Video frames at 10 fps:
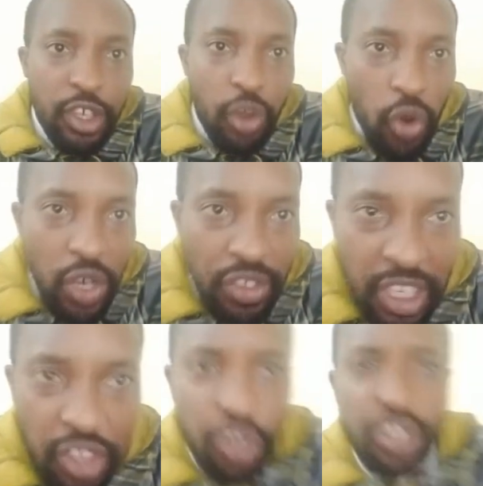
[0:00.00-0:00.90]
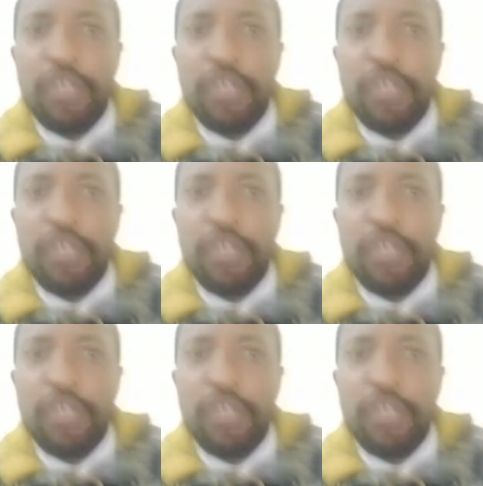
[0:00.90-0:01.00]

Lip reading: Code section